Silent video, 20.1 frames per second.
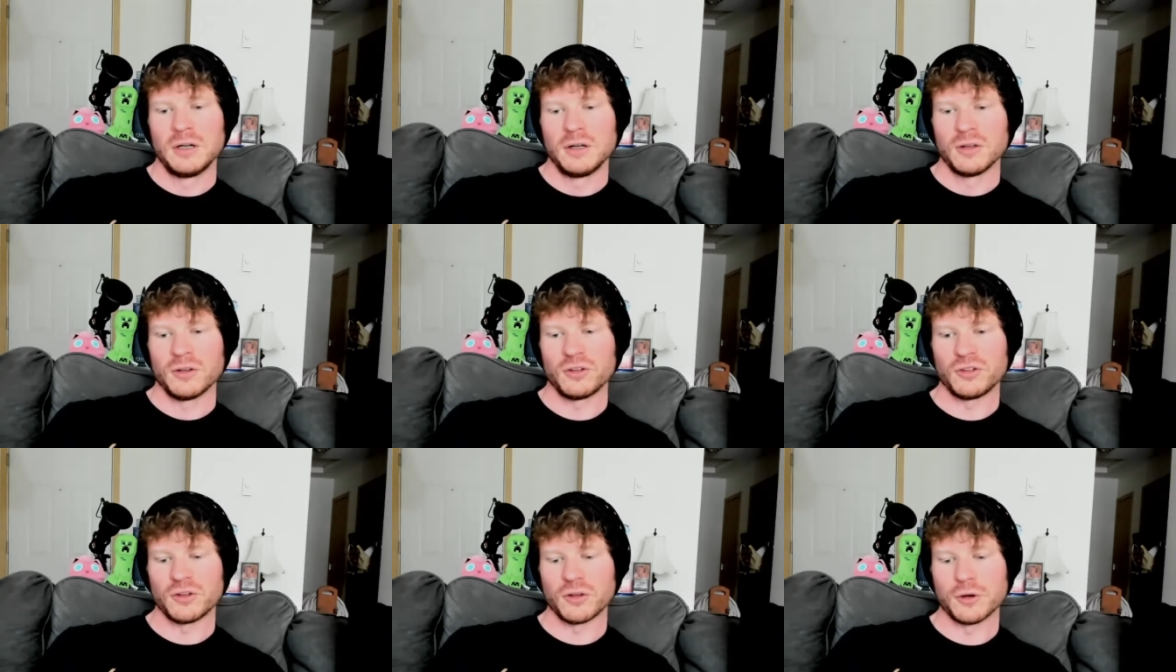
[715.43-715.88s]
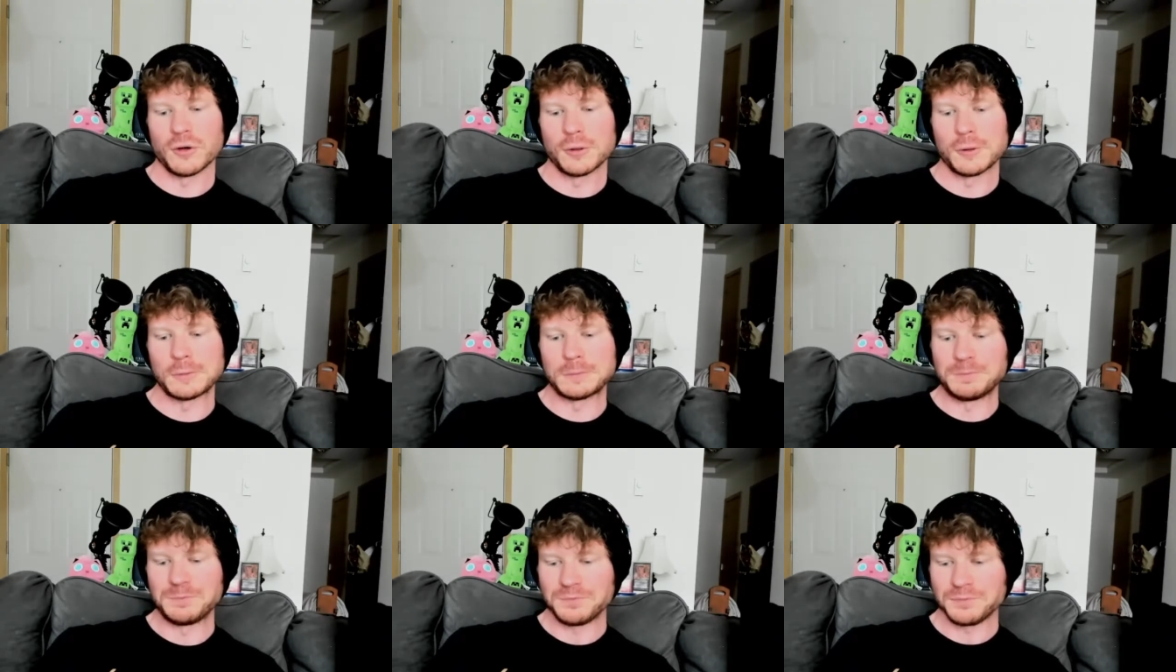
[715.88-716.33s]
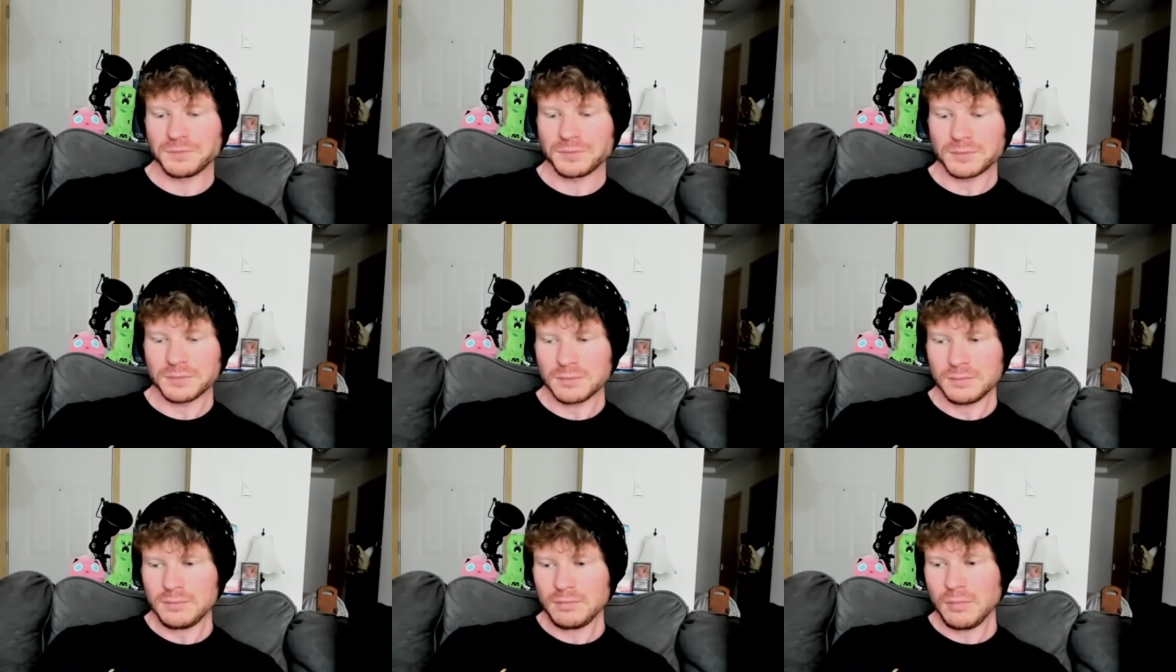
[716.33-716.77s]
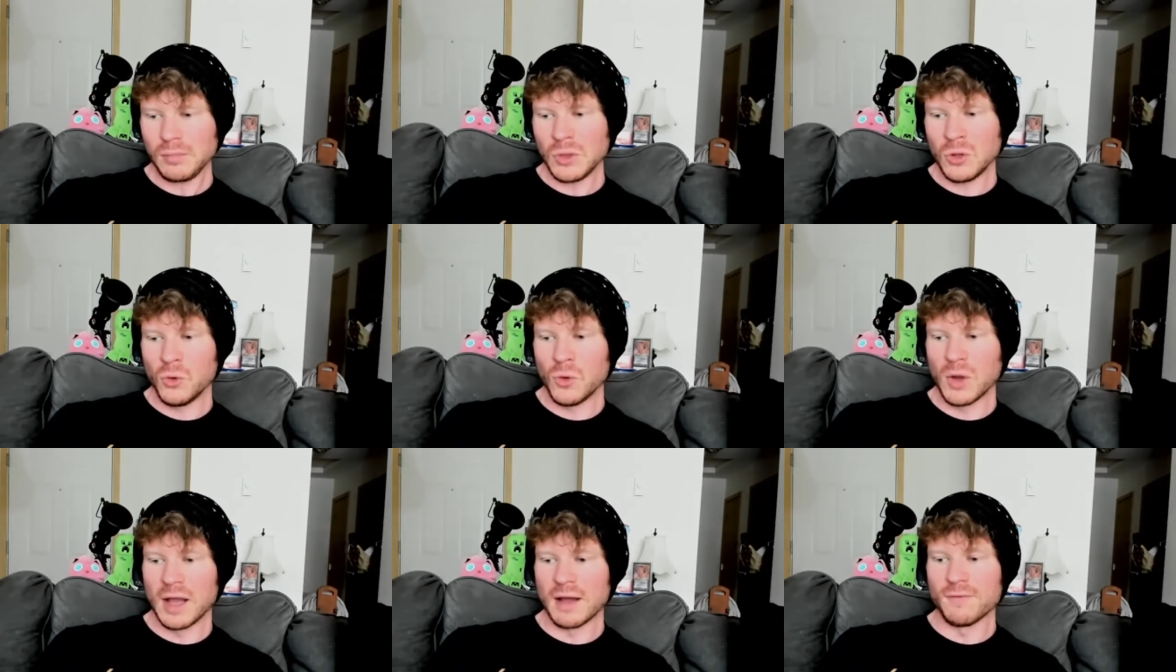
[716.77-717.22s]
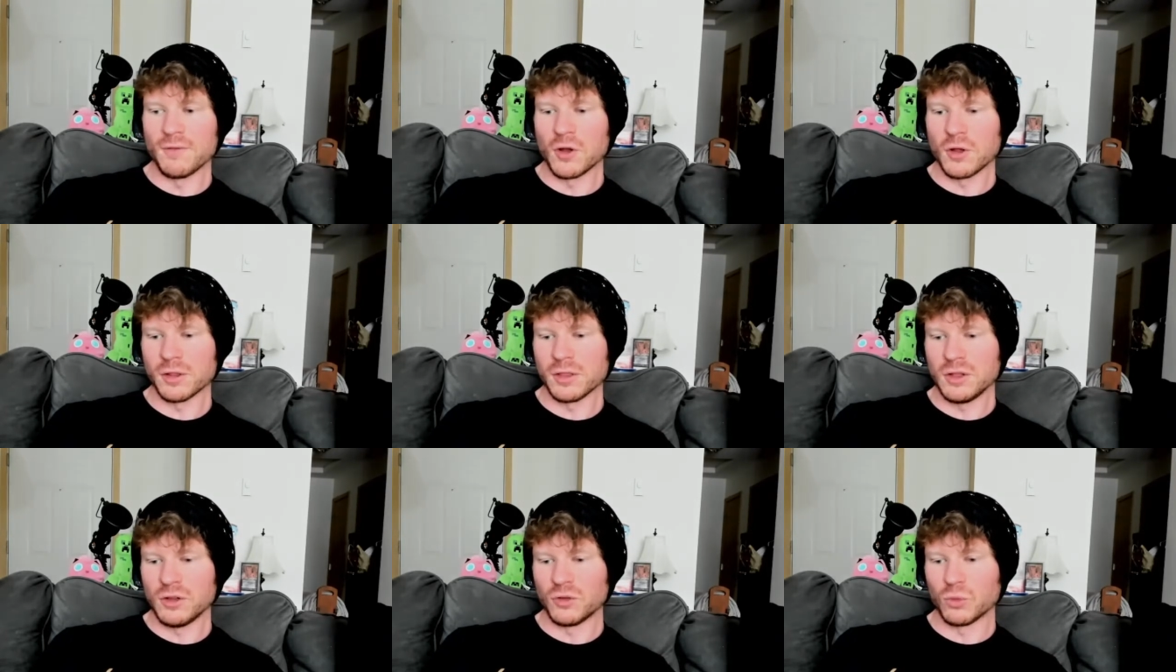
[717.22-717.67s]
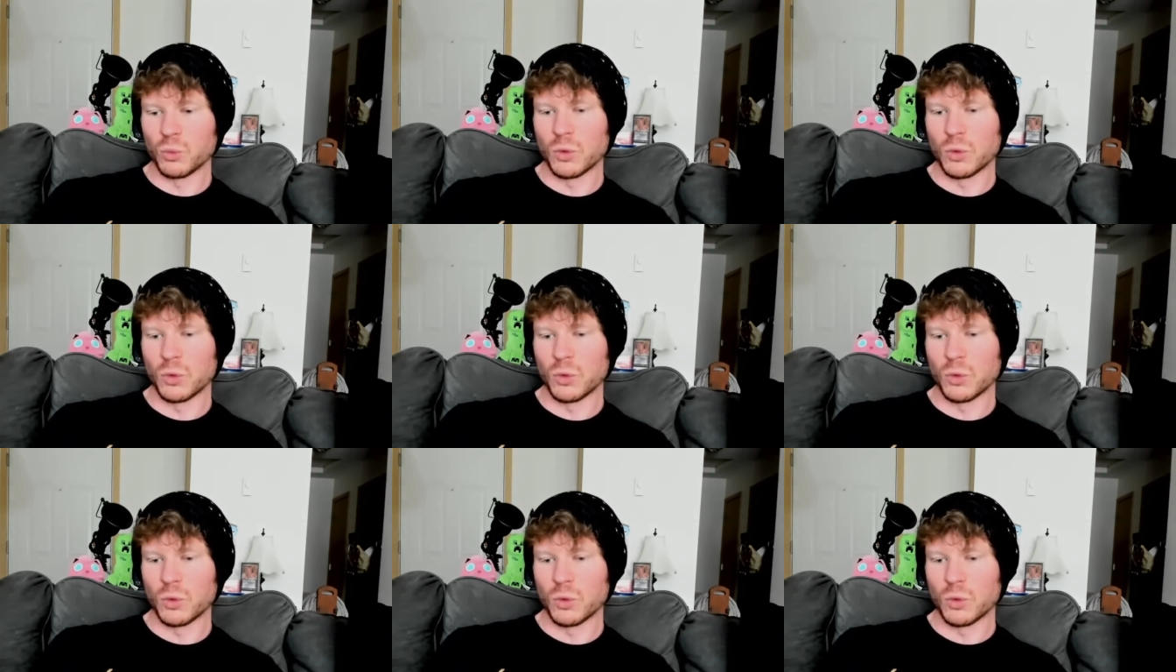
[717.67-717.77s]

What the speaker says: So you have all these